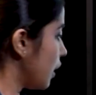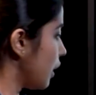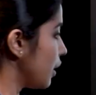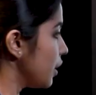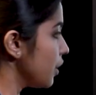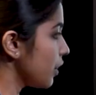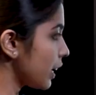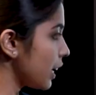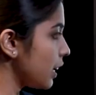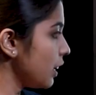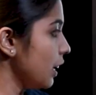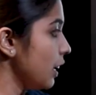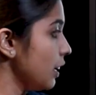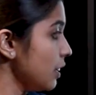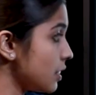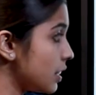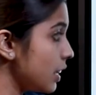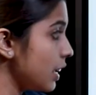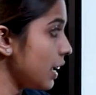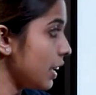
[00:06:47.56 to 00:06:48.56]
you can
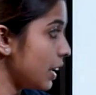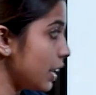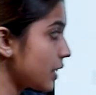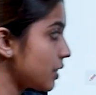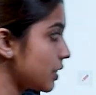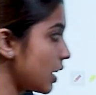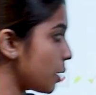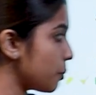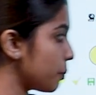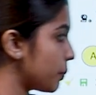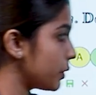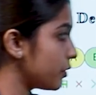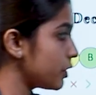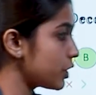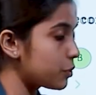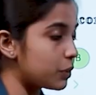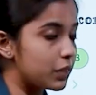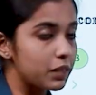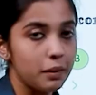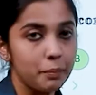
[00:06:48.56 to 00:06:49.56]
see an example
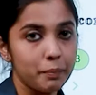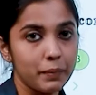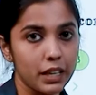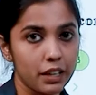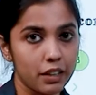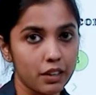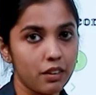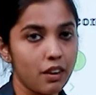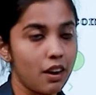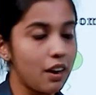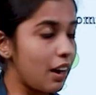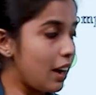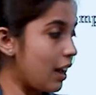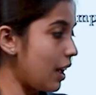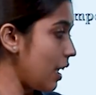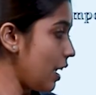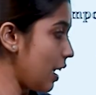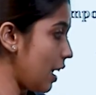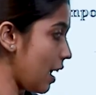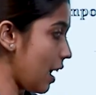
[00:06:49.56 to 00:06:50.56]
which will make you
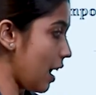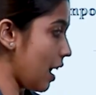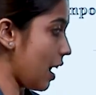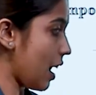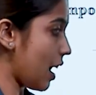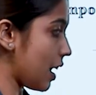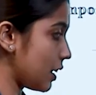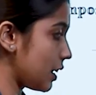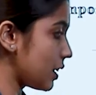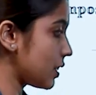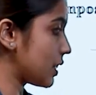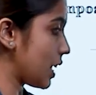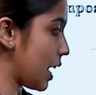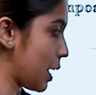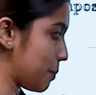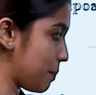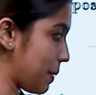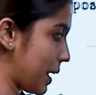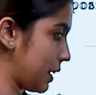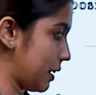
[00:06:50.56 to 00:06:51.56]

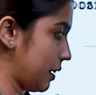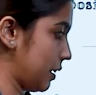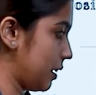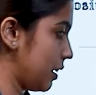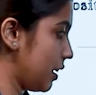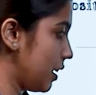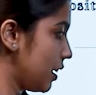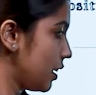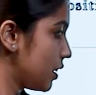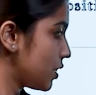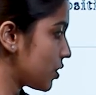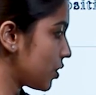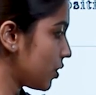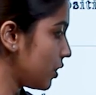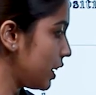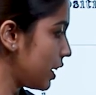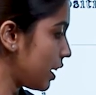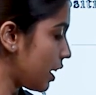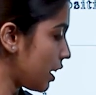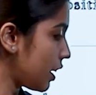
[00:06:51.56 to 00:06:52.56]
understand better. So
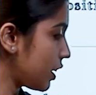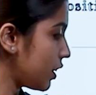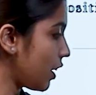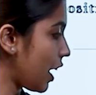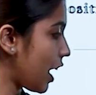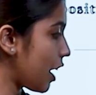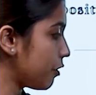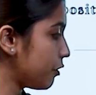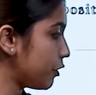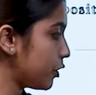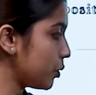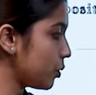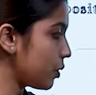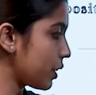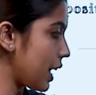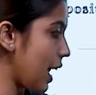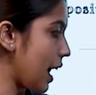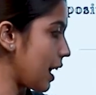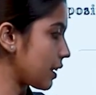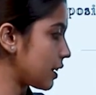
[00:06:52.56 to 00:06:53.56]
here you have two
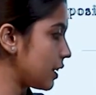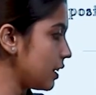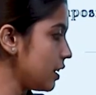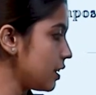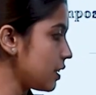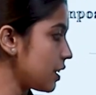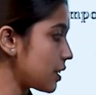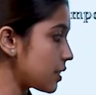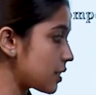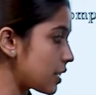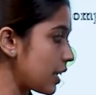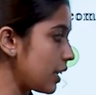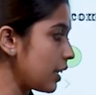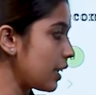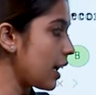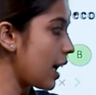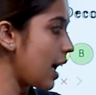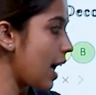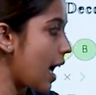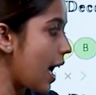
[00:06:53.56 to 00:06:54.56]
reactants,
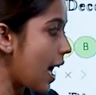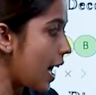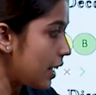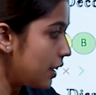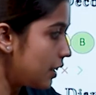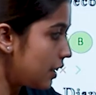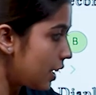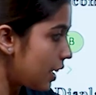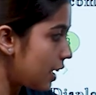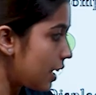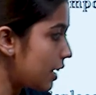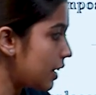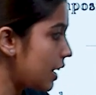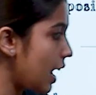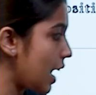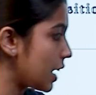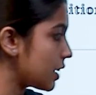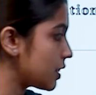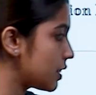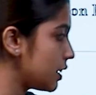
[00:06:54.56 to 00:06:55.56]
zinc and an
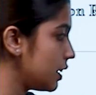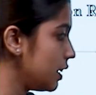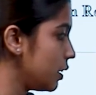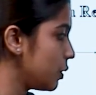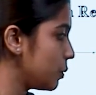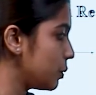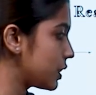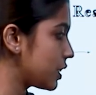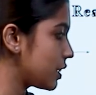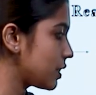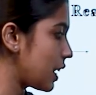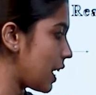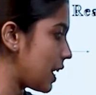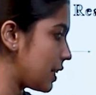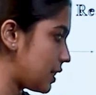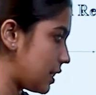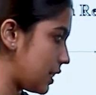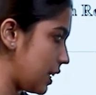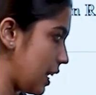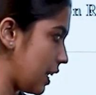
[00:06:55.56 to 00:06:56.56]
acid, which is
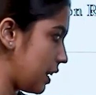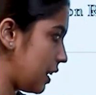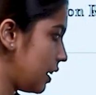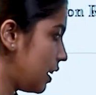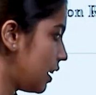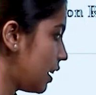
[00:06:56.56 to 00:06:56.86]
HCl.